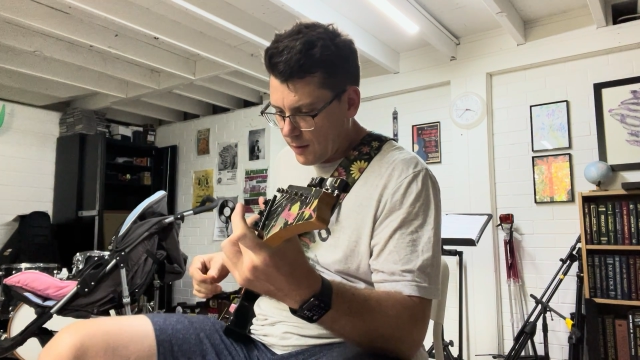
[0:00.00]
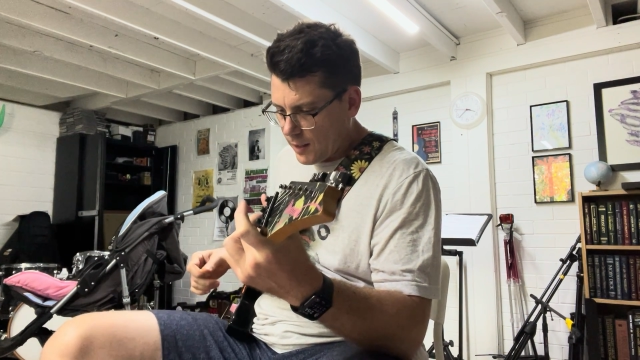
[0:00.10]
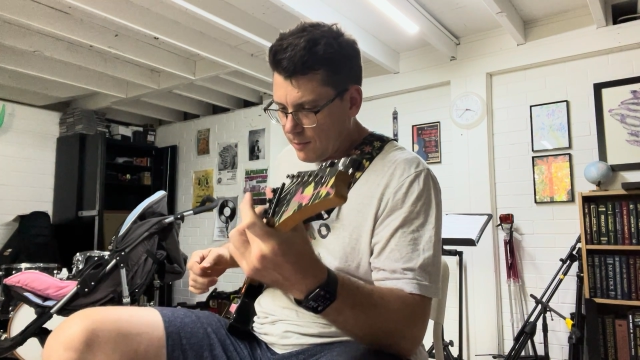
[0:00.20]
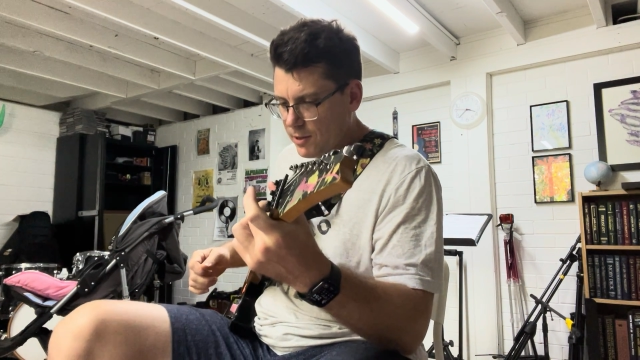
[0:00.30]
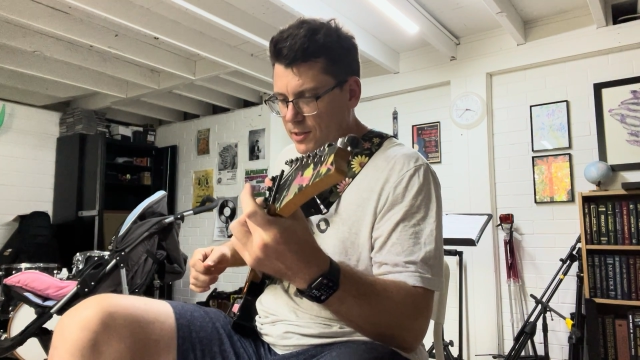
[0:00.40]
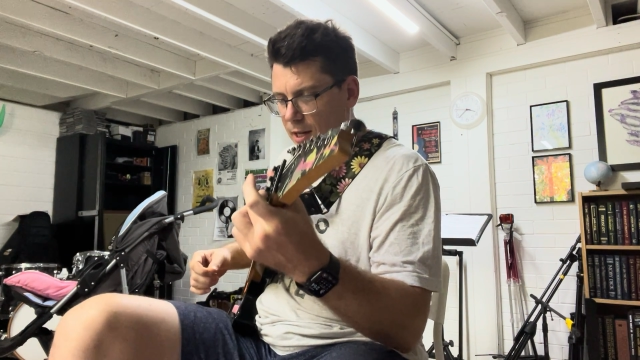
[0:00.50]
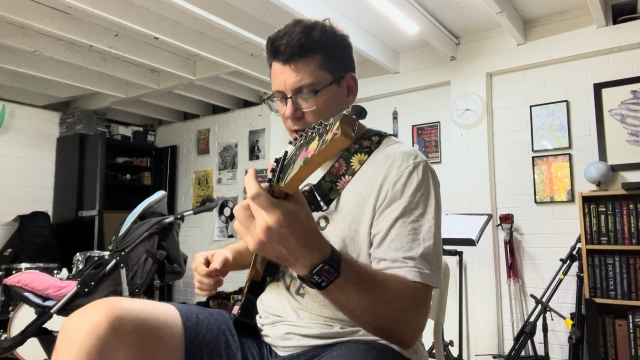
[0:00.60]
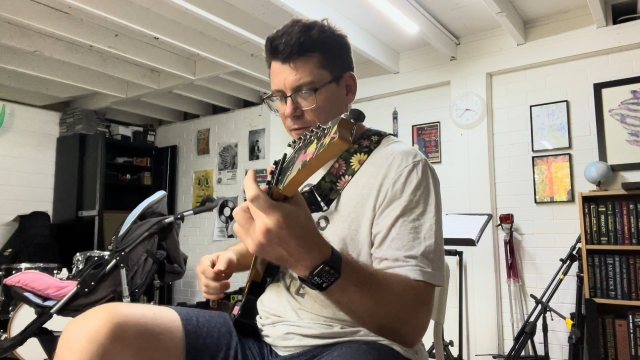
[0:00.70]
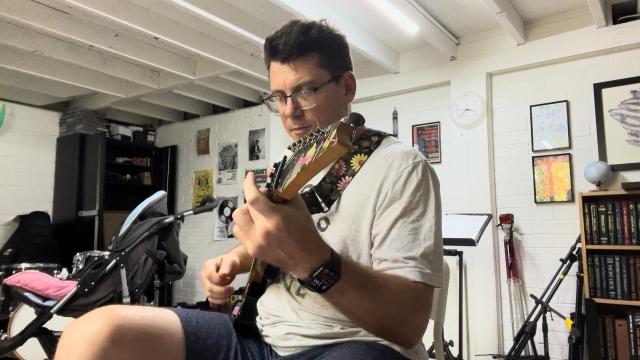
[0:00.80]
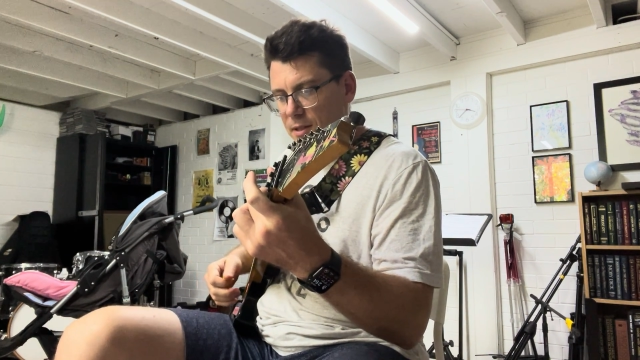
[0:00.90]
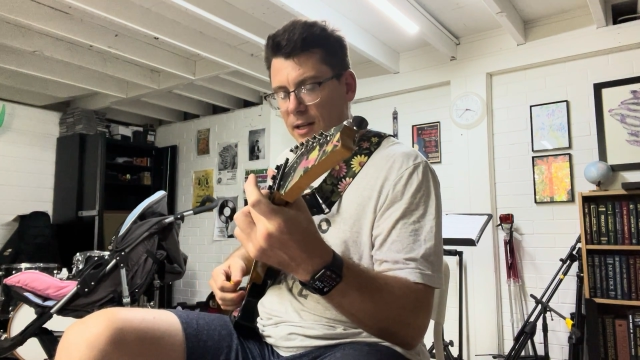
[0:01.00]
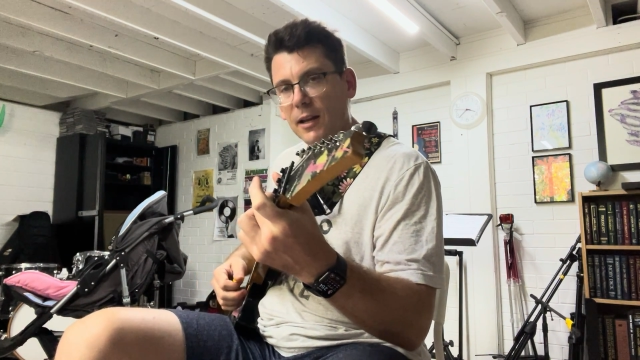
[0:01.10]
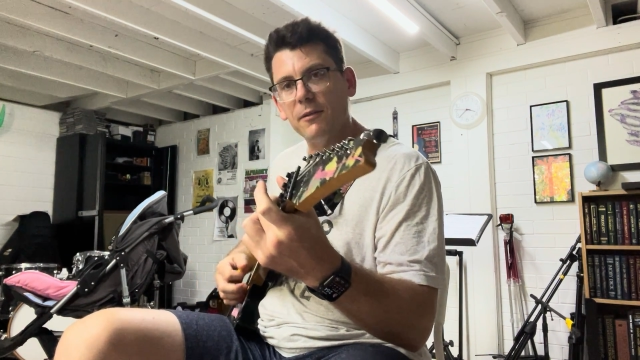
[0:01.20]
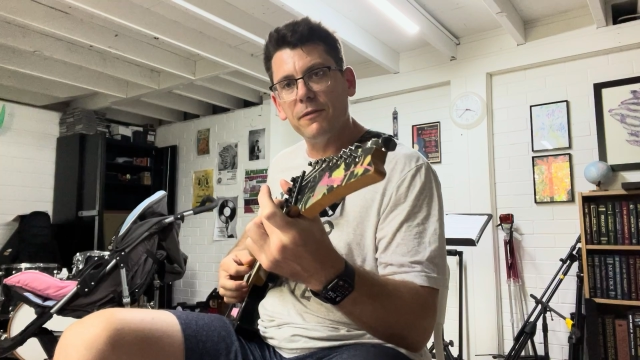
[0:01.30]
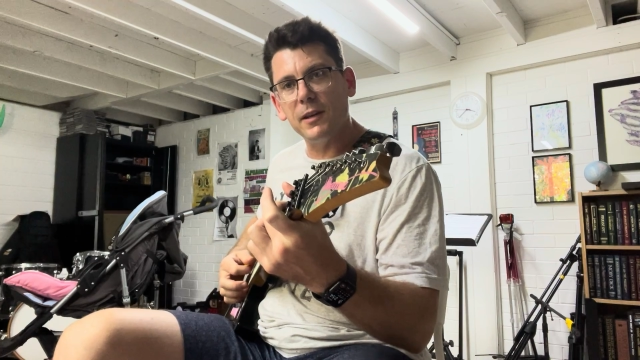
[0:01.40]
let me just take it from
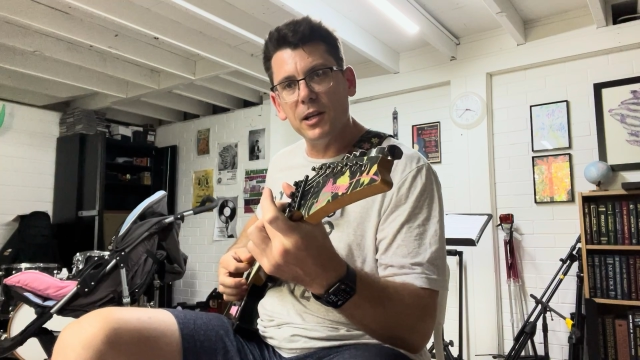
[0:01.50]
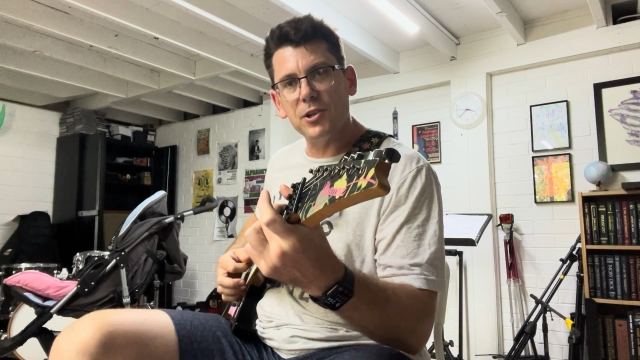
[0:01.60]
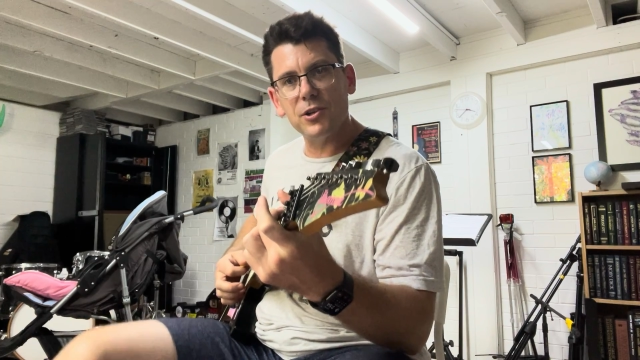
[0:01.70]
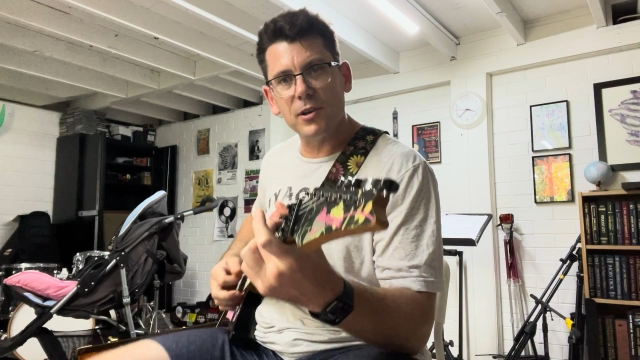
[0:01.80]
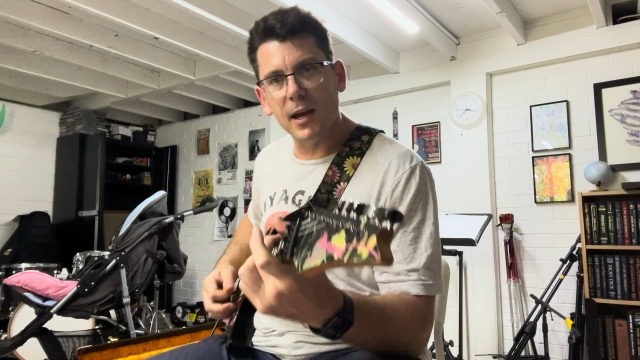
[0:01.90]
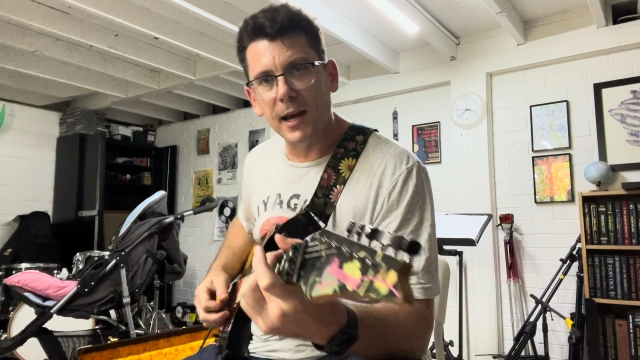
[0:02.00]
start to finish.